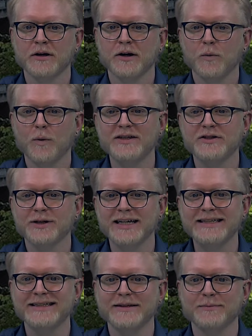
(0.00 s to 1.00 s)
Winter
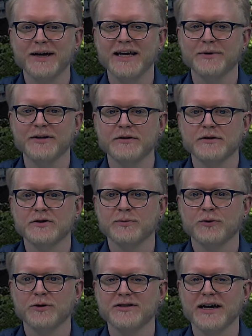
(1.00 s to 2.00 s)
heating payment
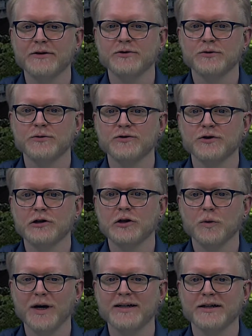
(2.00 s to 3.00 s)
supports households on
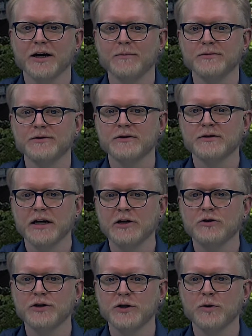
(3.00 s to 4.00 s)
low incomes,
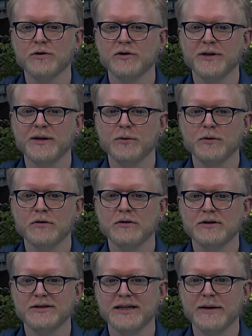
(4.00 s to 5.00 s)
including older people,
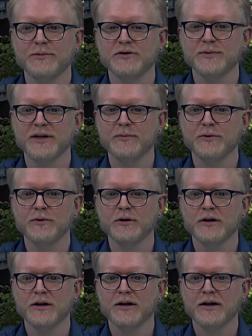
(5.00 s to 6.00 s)
disabled people,
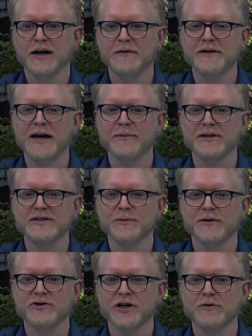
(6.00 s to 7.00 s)
and families
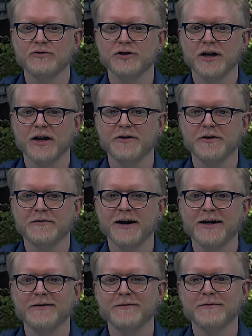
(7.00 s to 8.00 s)
with children under
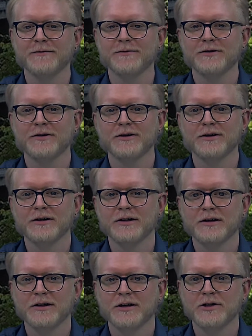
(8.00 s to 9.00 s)
5.
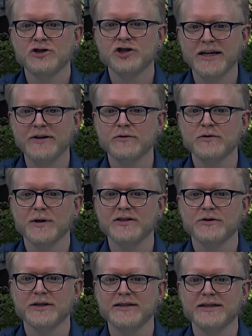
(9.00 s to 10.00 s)
Child
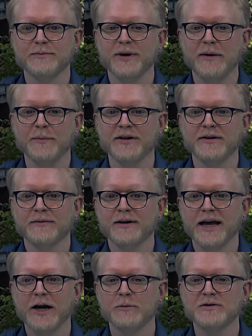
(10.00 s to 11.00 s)
winter heating payment
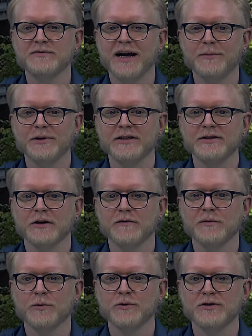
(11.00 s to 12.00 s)
helps families of
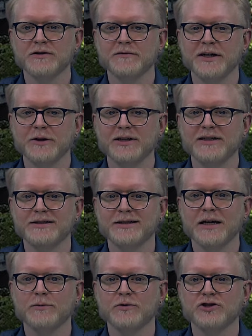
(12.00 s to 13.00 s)
the most severely
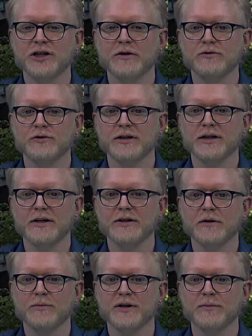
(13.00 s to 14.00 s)
disabled children and
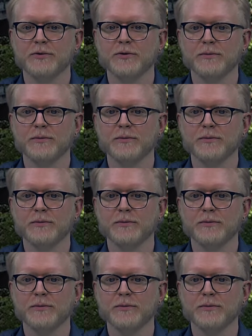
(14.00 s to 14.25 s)
young people.